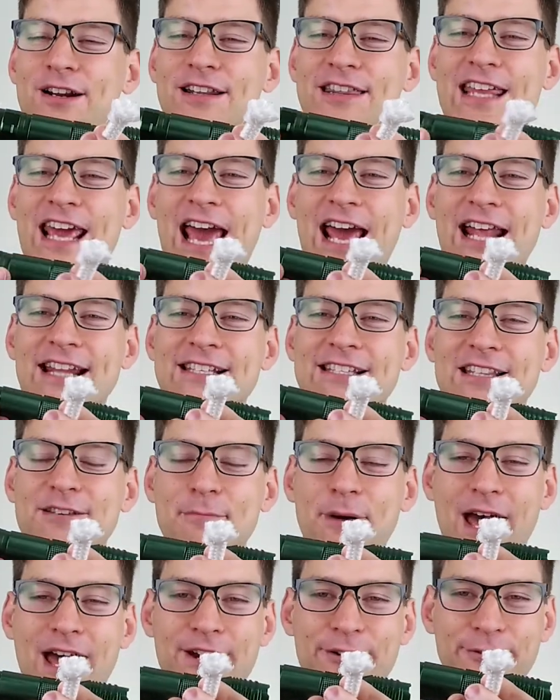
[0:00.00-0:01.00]
it on the ends of the
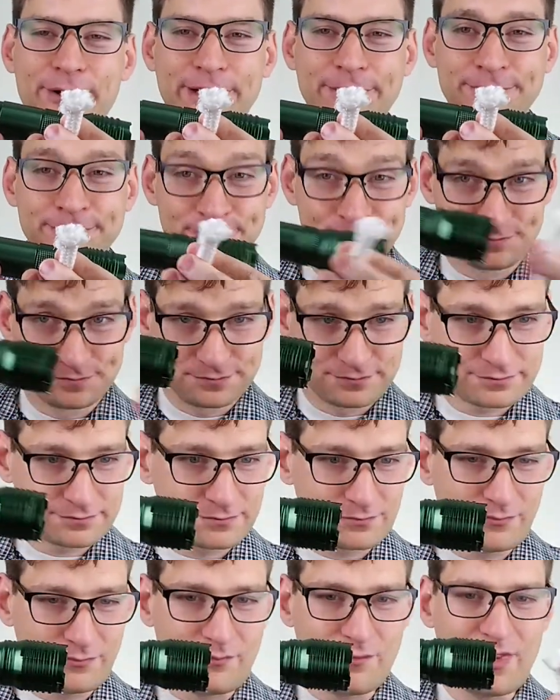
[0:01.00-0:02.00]
battery,
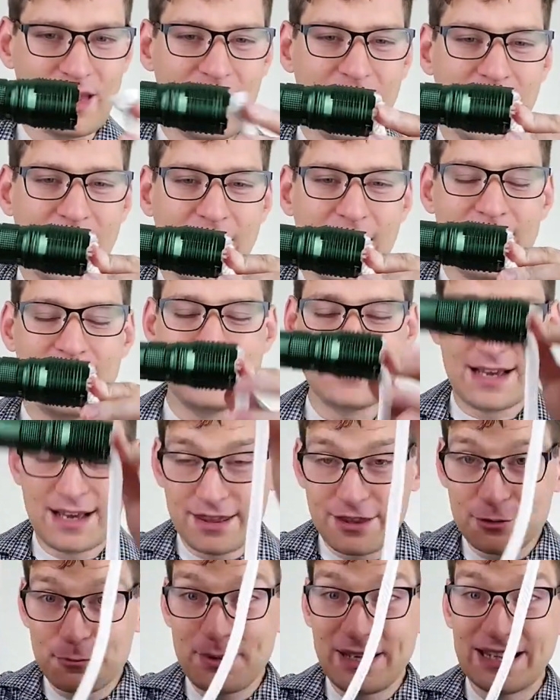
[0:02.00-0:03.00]
and
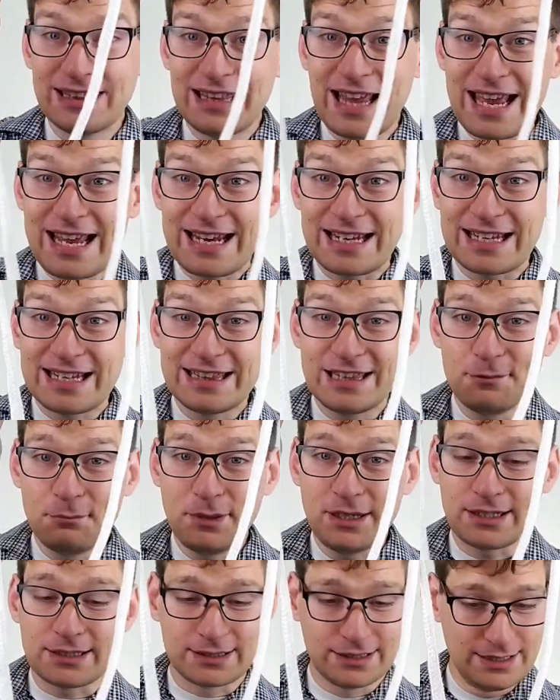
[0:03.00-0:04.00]
there'd be a light in the
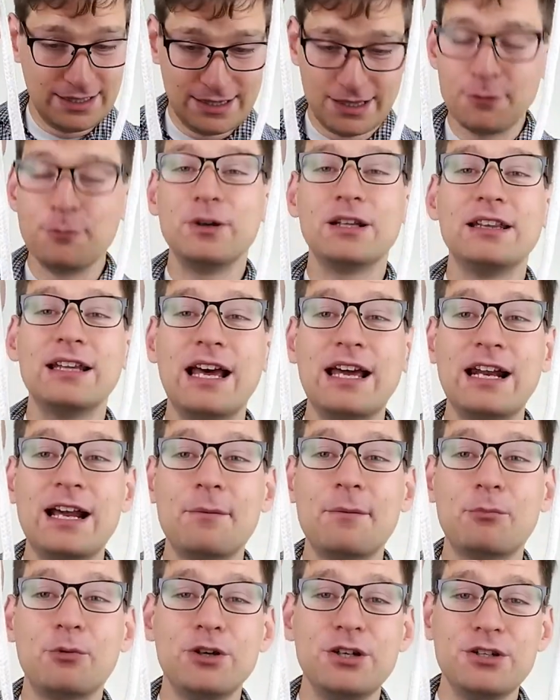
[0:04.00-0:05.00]
middle that would light
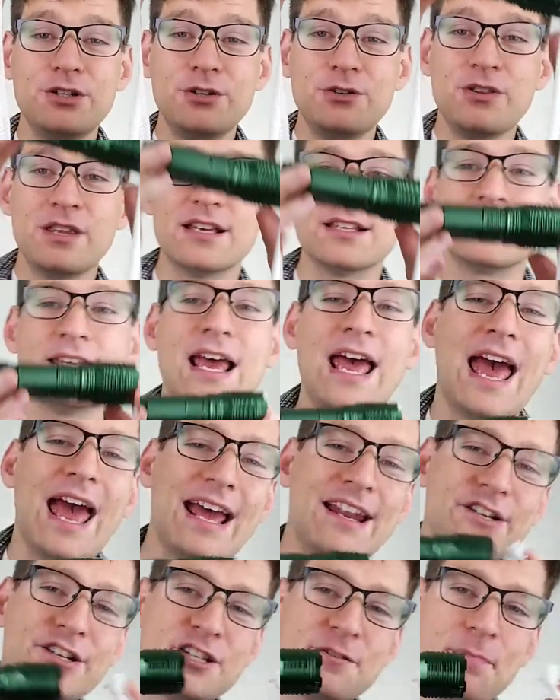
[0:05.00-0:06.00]
up when you do this.
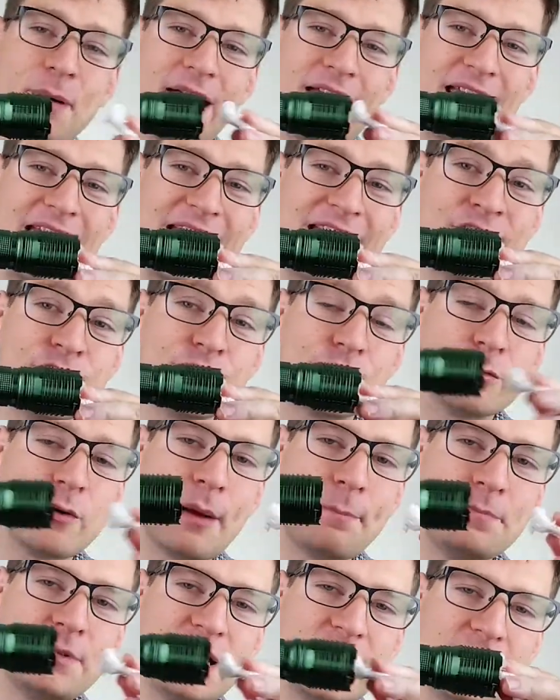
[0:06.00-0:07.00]
And just by
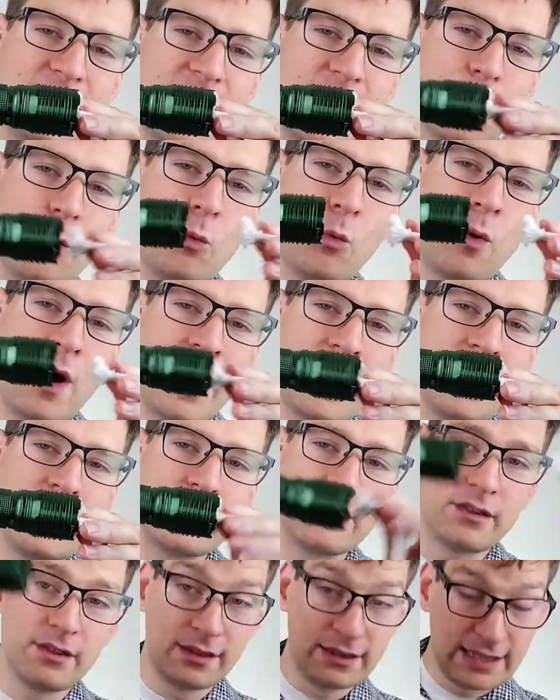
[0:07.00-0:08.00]
interrupting that
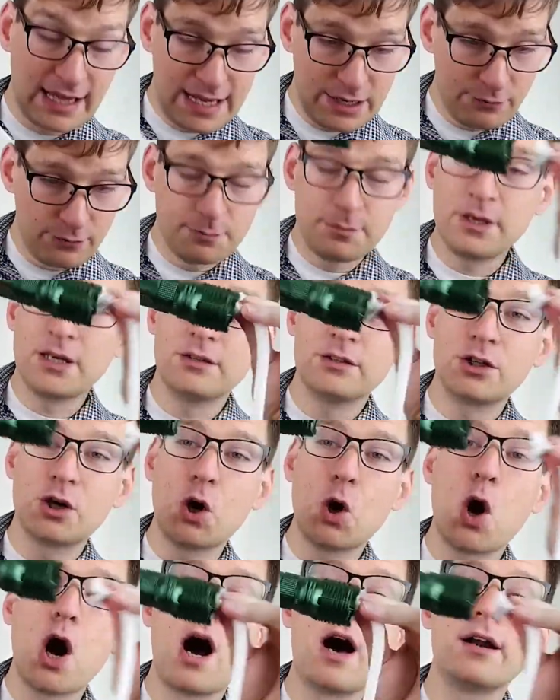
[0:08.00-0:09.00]
wire, the light would be able to
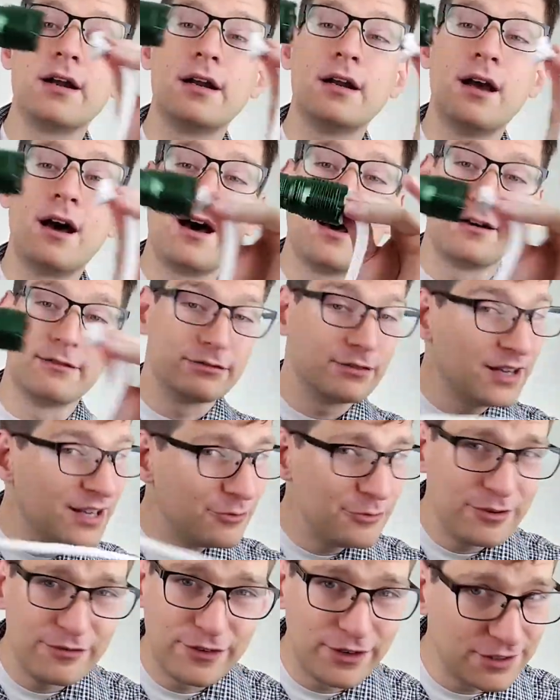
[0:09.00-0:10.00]
go on and off, right?
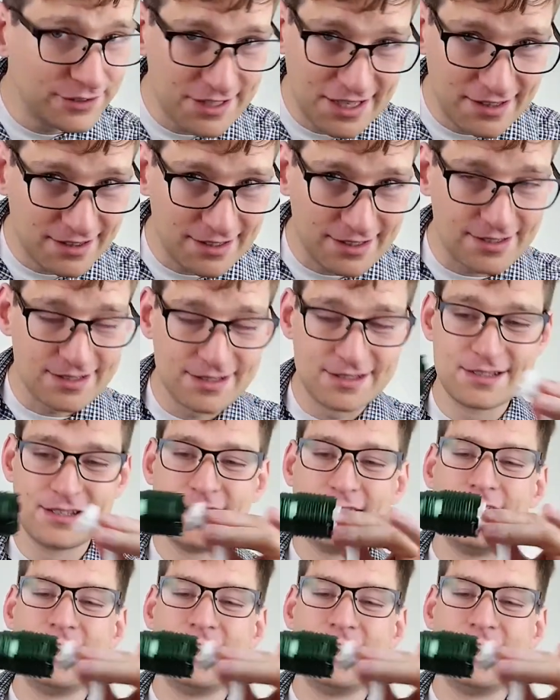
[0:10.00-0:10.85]
We've all done this.